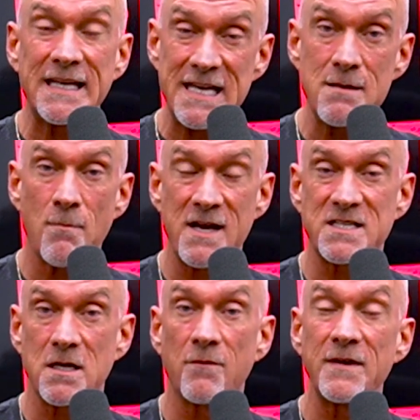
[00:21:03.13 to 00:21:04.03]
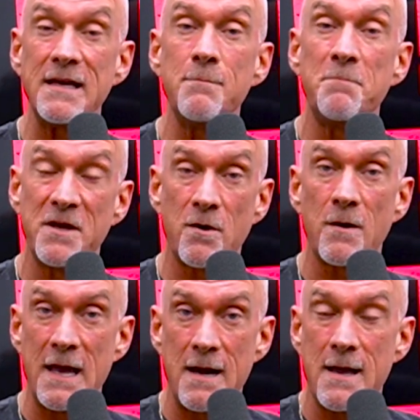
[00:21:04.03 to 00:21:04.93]
keep myself in
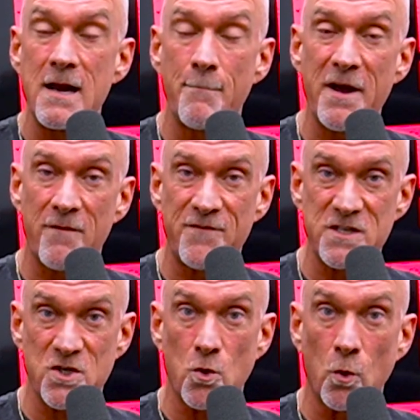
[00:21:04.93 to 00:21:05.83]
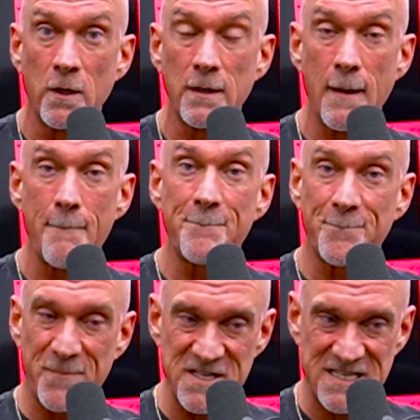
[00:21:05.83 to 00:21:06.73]
better in, in a, better physical
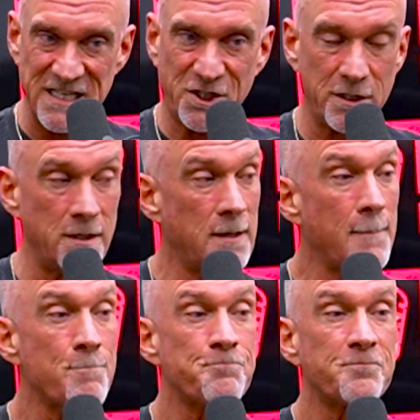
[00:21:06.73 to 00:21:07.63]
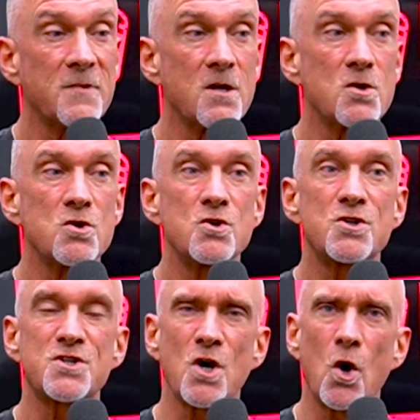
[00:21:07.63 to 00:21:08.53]
position.
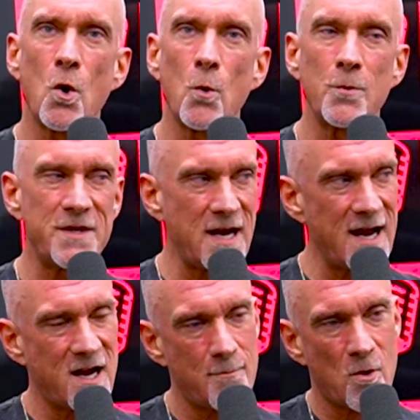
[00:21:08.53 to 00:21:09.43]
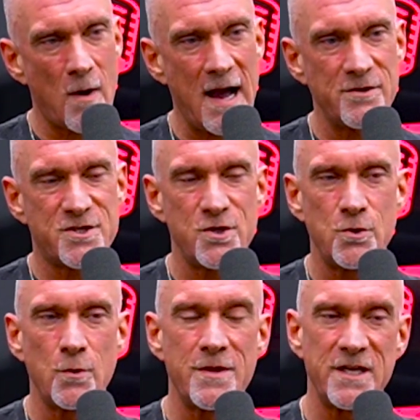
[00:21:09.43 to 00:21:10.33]
So then I come around
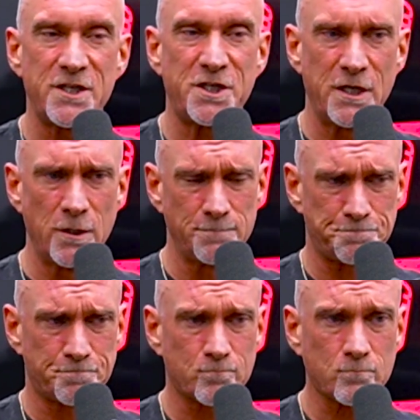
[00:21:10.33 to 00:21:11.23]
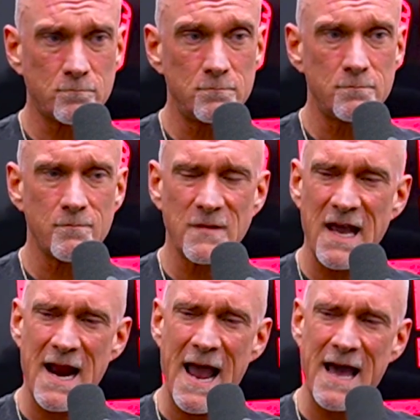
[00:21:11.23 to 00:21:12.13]
to this year,
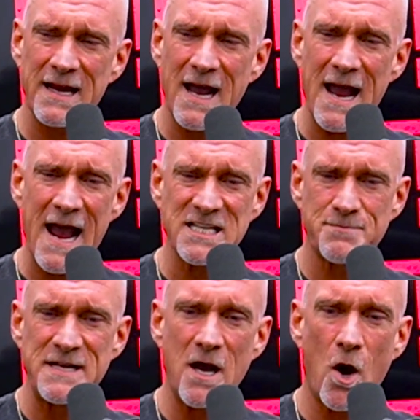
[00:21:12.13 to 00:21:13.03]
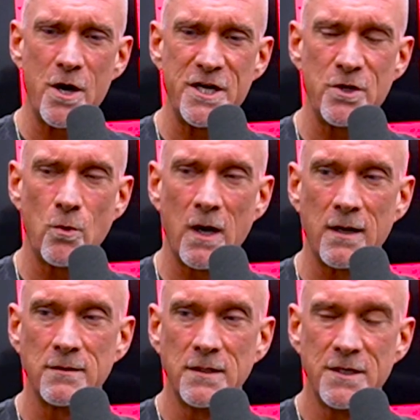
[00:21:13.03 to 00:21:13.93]
and I had a guy ask me, "Are you?
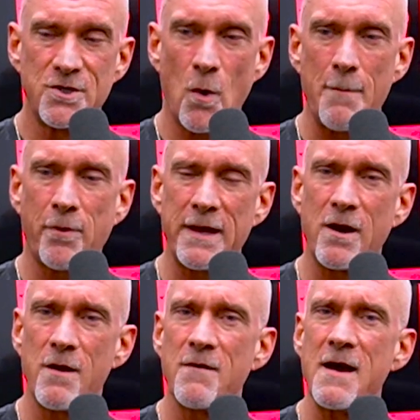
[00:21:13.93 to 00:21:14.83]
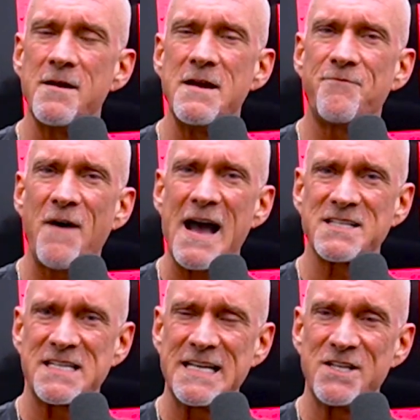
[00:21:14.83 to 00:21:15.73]
Uh, do I plan on and, and
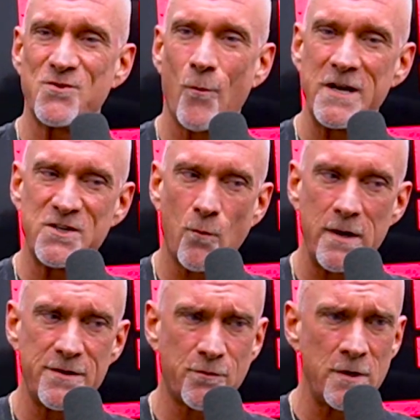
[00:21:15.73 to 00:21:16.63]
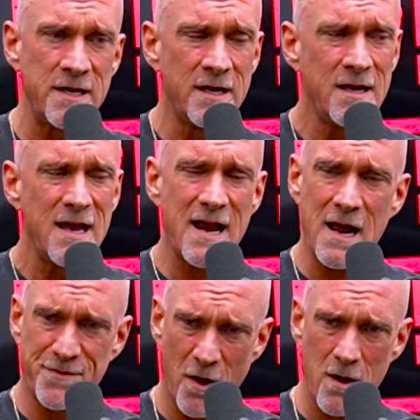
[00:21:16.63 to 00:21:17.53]
fasting in 2023?" And
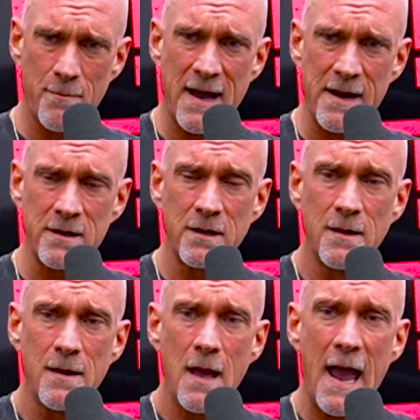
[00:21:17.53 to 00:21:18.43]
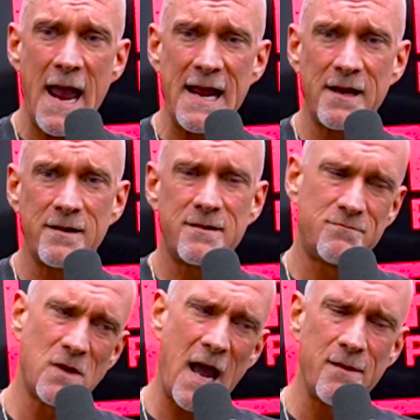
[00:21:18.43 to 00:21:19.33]
I thought about it, and
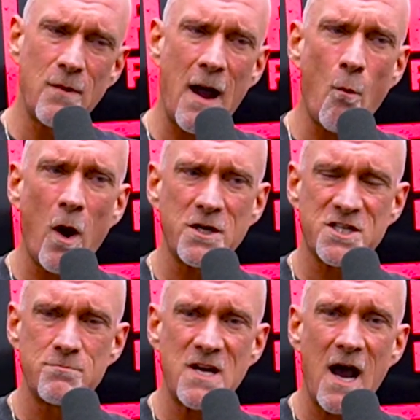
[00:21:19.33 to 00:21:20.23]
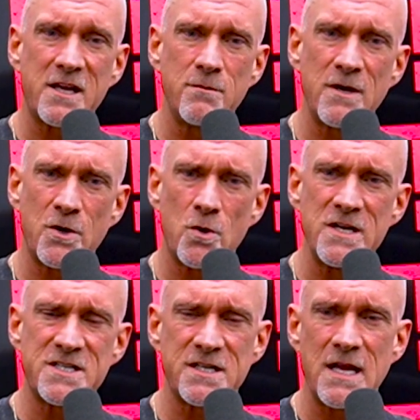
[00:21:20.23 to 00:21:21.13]
I, I watched some
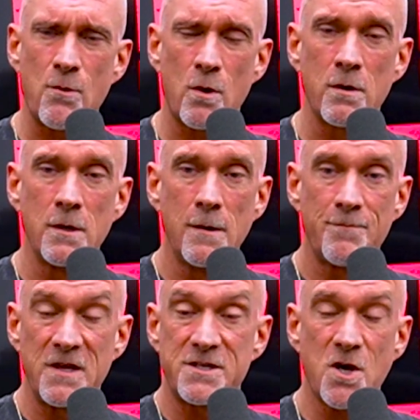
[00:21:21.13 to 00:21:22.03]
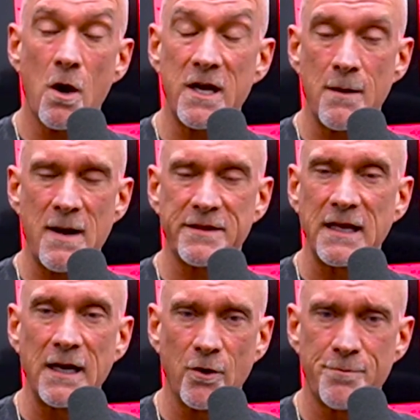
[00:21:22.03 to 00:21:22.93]
documentaries, and they were that talking about
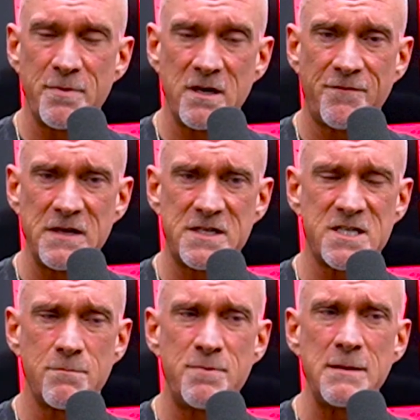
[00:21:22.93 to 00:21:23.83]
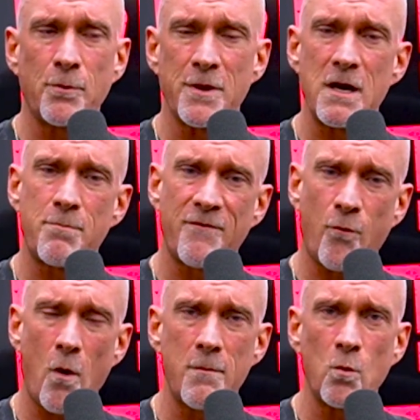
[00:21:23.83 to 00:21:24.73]
the health benefits and people that had
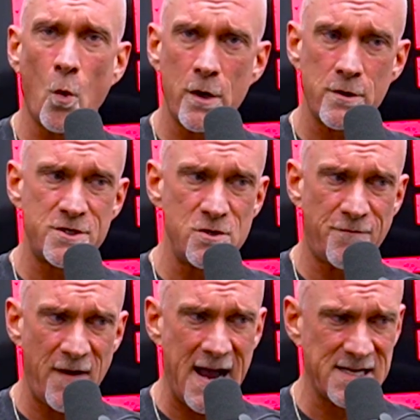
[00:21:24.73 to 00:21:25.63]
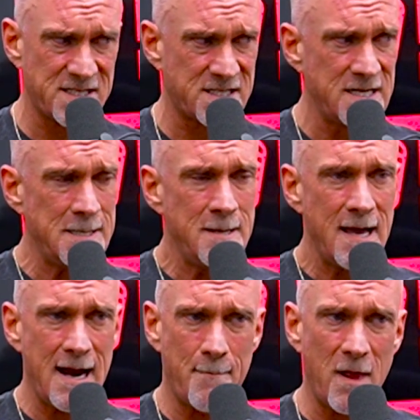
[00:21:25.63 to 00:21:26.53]
performed one or two fasts.
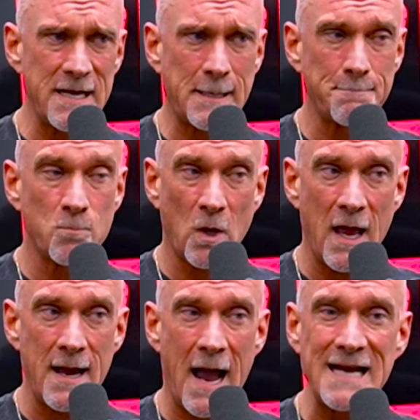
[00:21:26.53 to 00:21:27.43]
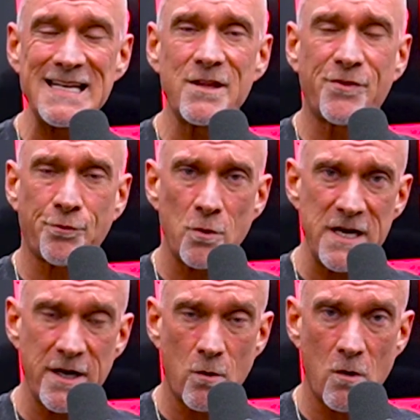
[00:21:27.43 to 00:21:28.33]
And I'm like, well, I, I did
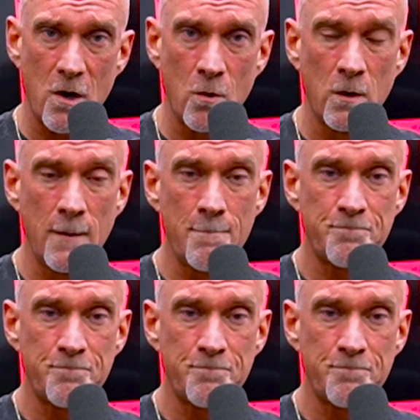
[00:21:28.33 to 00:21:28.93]
three in a row.